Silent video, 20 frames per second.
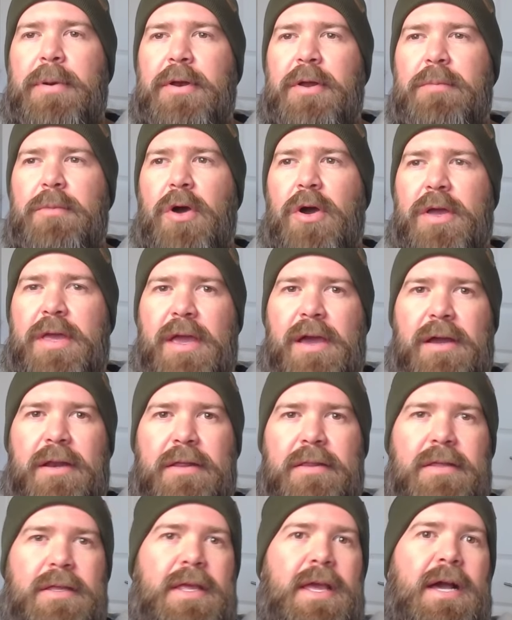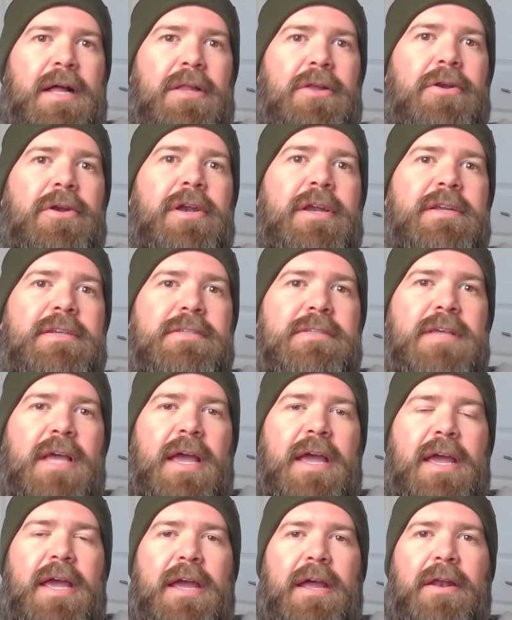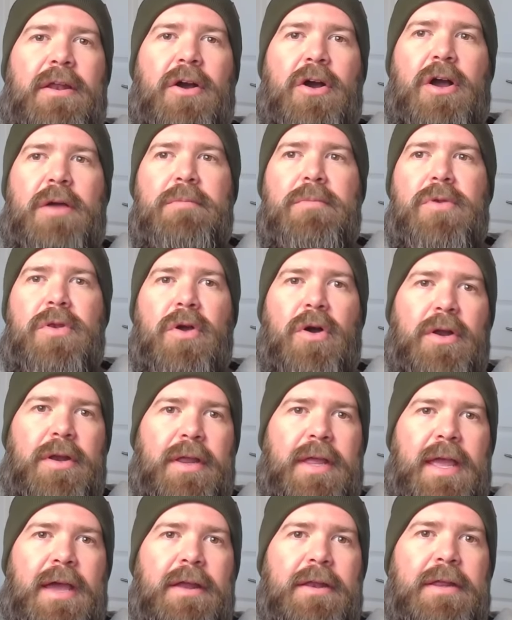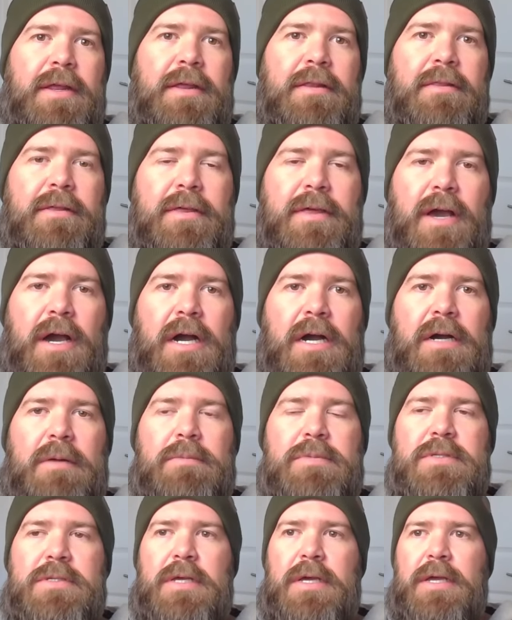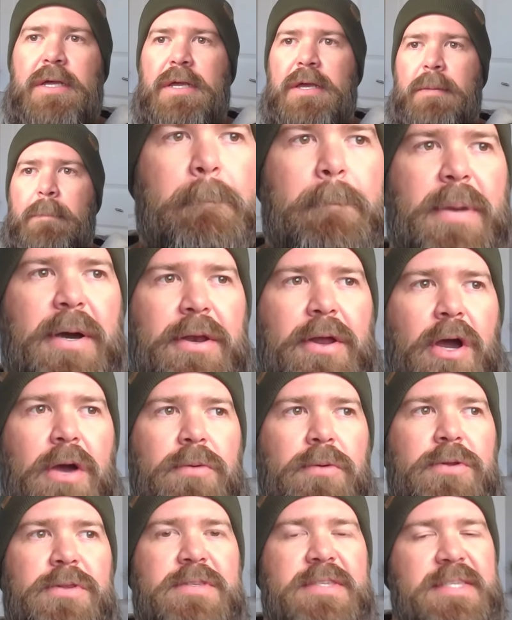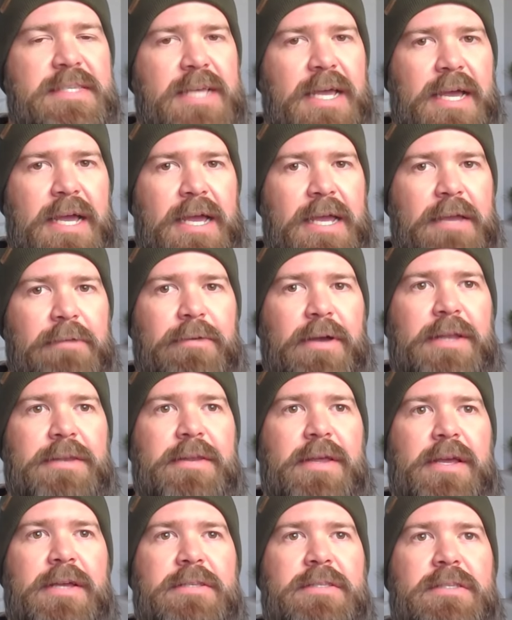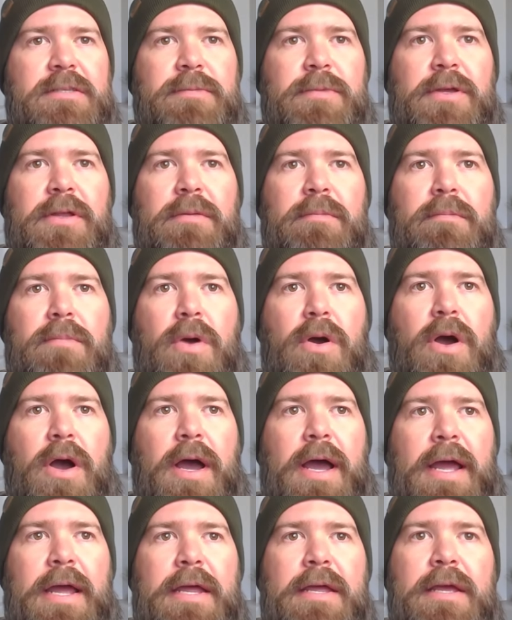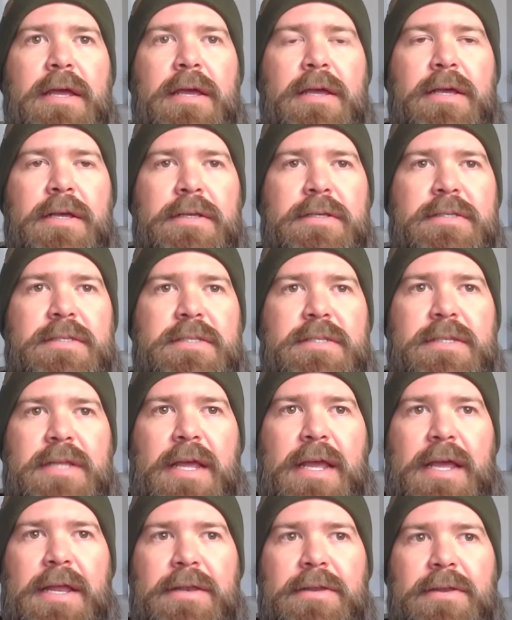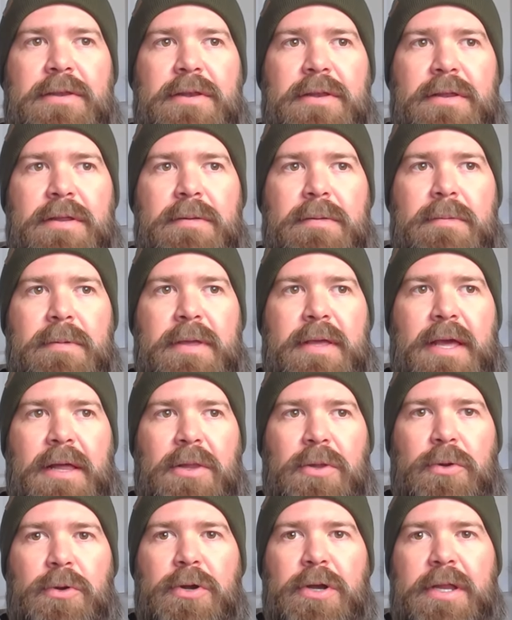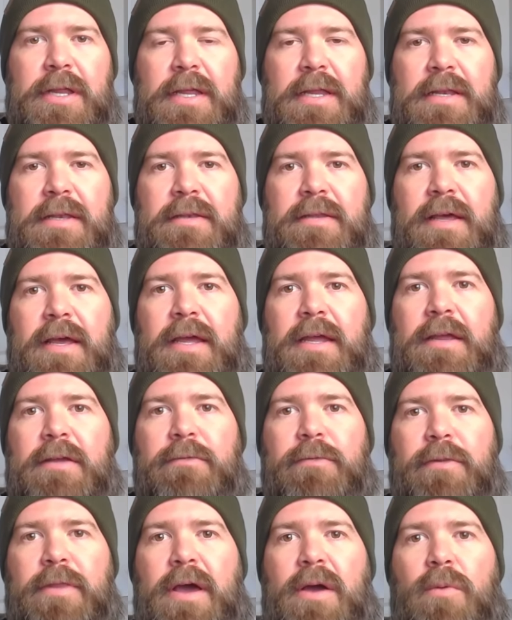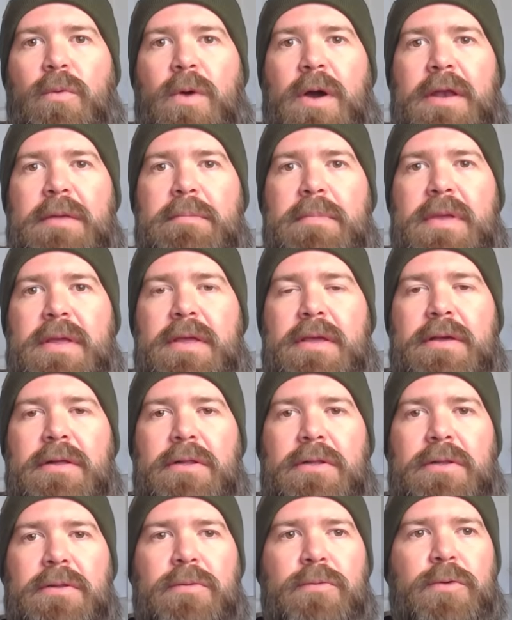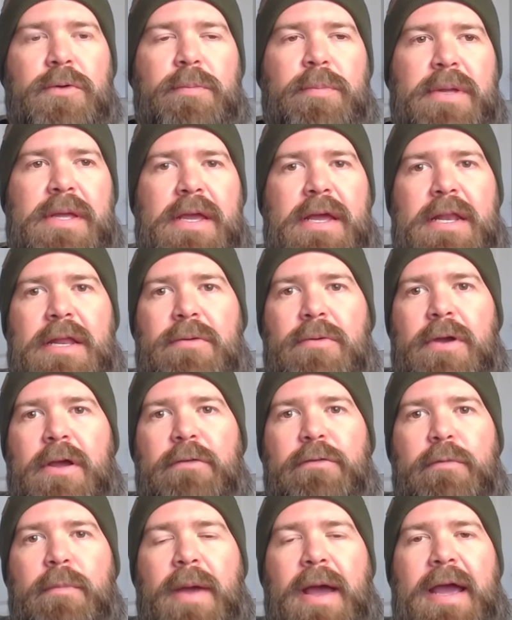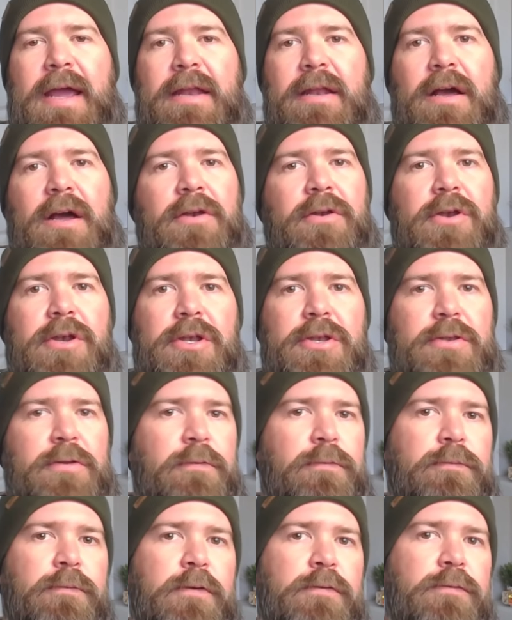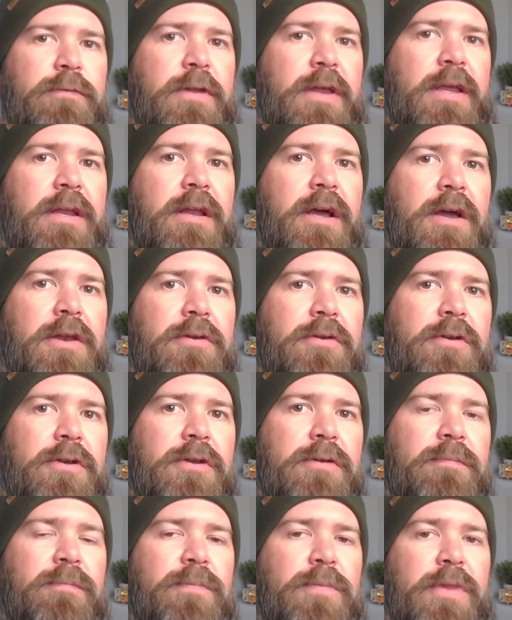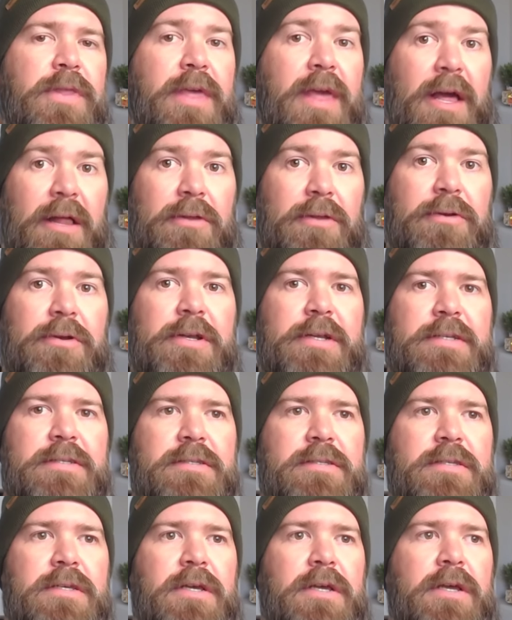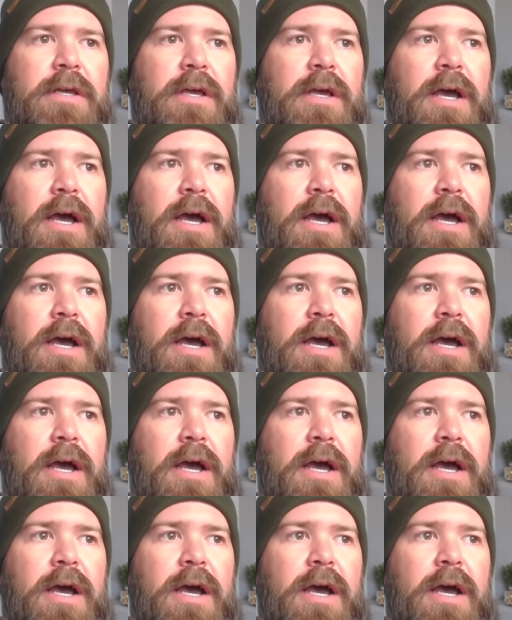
But I'm not counting the calories and I'm not counting the carbs. But I would say, if I had to estimate, my standard caloric intake for that one meal would be anywhere from 800 to 1500 calories.